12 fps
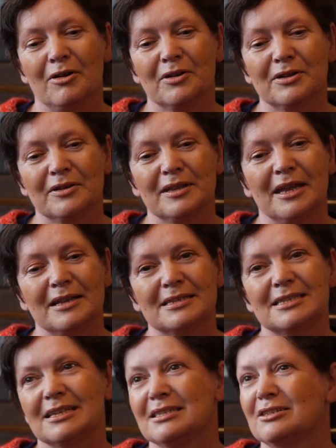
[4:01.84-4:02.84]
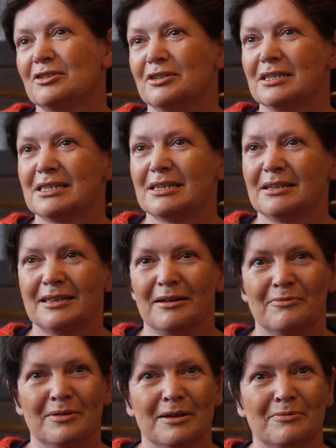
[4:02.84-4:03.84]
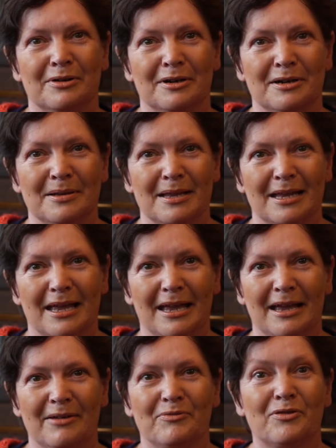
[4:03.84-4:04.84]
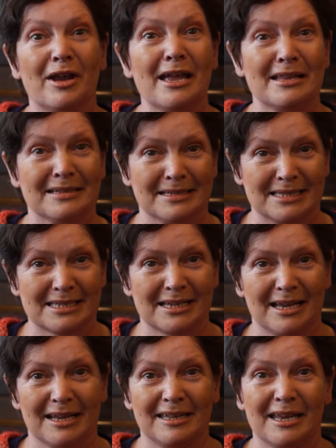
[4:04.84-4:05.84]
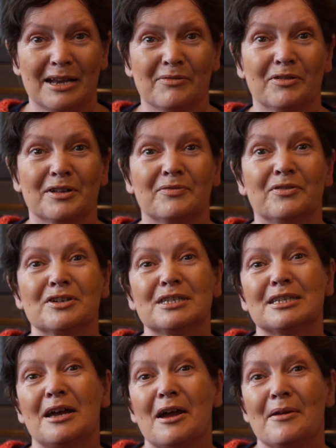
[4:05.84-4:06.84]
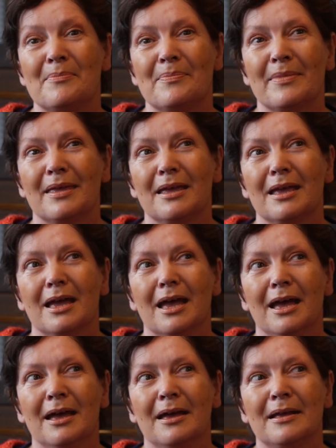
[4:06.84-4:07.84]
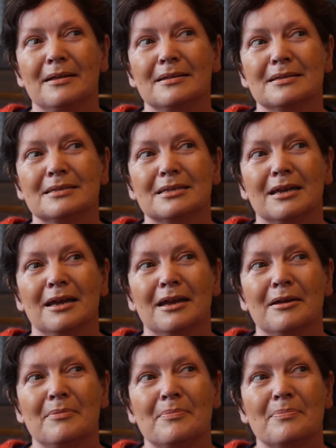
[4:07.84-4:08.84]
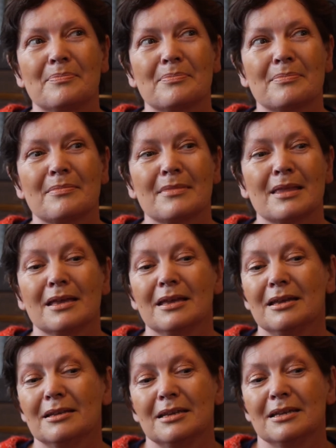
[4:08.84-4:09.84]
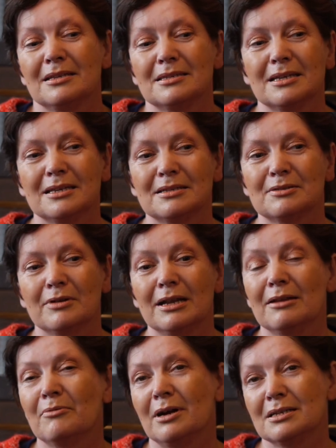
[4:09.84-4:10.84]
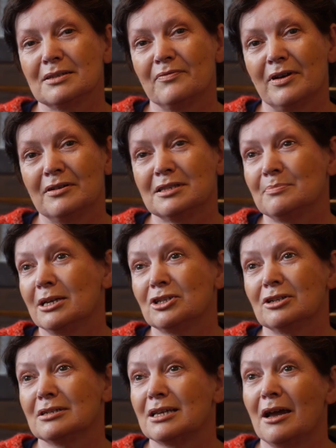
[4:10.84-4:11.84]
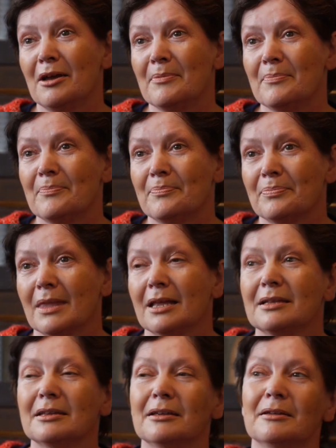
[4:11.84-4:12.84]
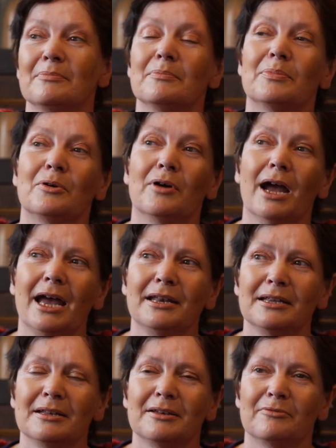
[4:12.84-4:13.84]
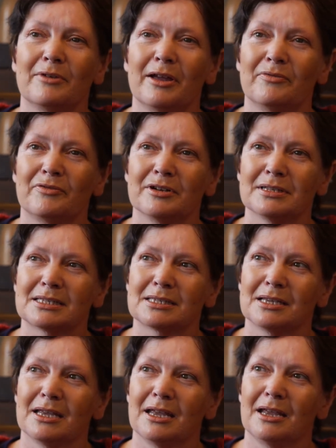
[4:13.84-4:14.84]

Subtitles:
other than sisters, that we were friends, I think, for the first time. And it really was a very special time. The Bohannon reference,